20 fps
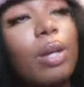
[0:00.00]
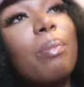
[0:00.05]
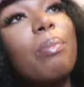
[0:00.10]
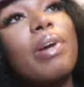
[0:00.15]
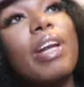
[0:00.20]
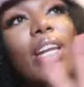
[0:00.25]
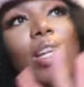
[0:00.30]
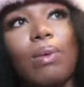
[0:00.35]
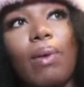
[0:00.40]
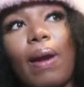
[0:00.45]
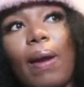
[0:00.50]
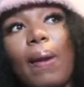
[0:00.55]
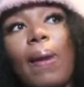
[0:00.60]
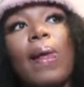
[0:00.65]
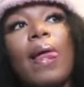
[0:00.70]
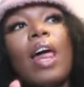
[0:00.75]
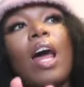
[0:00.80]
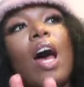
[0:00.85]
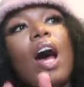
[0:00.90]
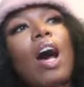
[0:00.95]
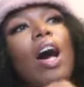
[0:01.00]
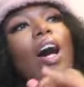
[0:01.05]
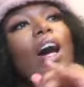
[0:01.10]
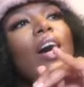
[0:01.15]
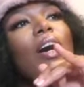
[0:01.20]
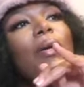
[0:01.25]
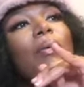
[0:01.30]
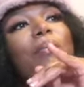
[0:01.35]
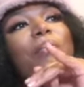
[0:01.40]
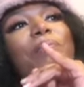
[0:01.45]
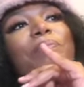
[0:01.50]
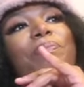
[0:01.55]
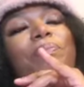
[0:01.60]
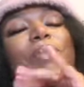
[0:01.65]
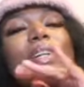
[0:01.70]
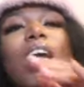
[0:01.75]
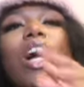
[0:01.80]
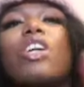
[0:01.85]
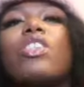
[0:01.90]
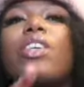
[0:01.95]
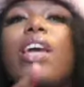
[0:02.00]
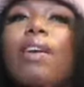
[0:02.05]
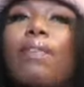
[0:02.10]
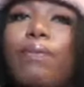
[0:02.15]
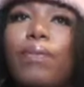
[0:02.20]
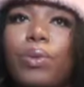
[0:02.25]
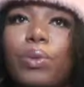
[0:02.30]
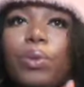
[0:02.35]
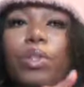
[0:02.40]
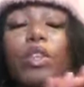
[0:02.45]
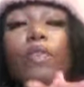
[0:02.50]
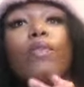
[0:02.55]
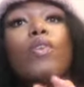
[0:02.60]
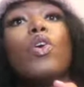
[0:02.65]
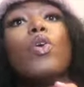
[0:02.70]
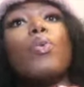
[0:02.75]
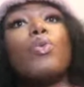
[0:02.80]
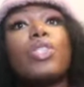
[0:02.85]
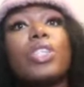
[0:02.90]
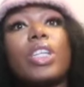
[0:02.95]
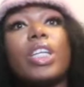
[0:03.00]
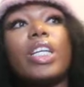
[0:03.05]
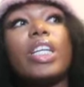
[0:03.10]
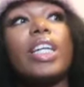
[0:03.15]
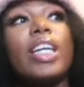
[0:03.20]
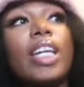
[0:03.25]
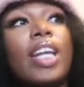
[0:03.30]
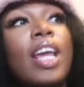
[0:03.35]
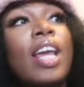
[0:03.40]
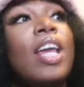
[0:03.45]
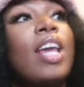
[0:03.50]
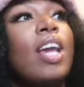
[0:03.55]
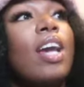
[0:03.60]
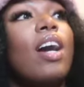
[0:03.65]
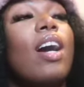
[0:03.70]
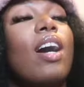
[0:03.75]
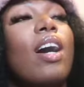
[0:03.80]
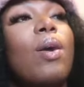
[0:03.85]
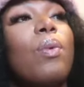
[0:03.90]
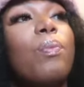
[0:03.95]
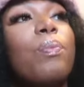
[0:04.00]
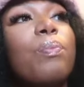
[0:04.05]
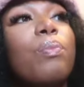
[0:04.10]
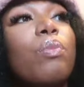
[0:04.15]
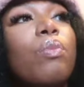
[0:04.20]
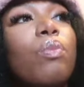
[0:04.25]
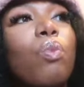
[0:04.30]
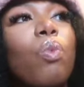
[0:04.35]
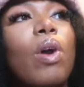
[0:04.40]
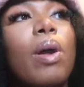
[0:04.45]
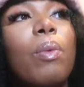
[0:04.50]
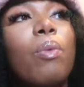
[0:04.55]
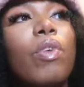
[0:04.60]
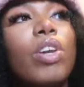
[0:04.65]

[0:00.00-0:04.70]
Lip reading: But anyway, but I also had food. The food was good. One